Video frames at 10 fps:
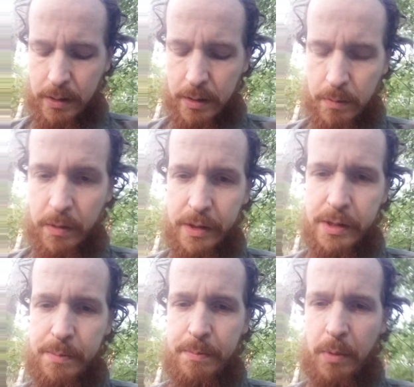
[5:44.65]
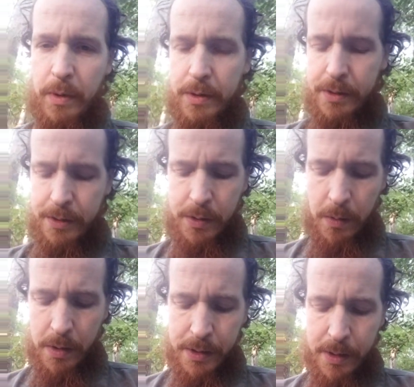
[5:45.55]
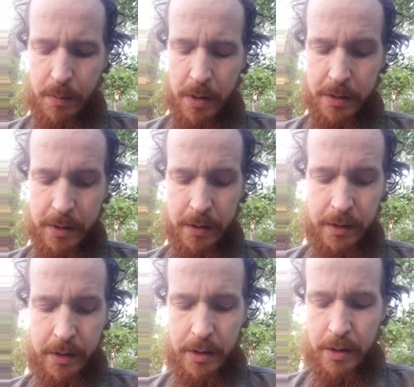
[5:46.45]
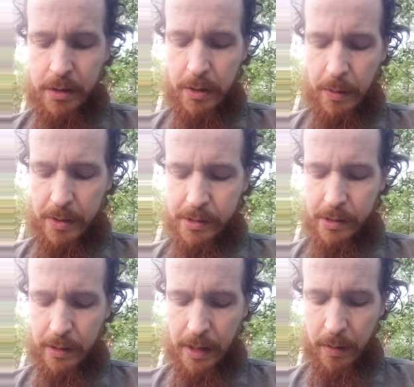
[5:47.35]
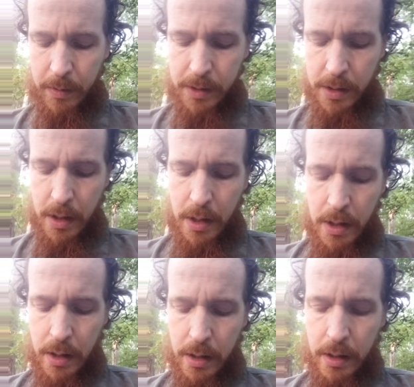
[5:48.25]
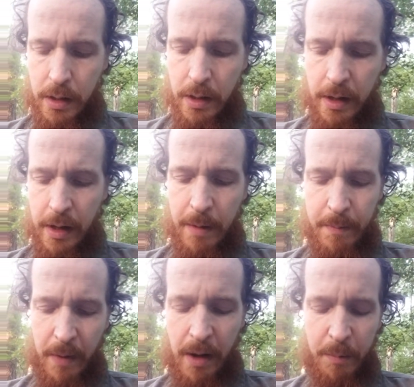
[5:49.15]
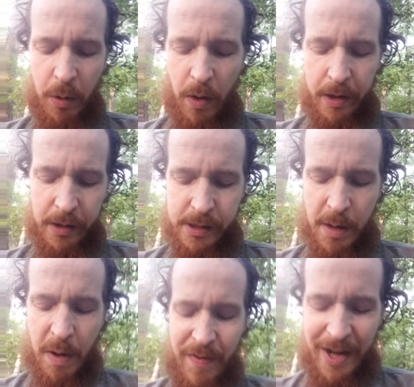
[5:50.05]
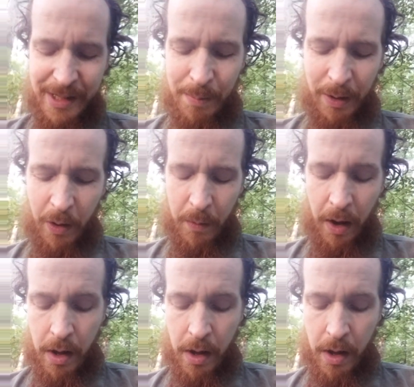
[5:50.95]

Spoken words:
Really spoils the story somewhat to do this to the language. And I'm correcting some of it as I'm going.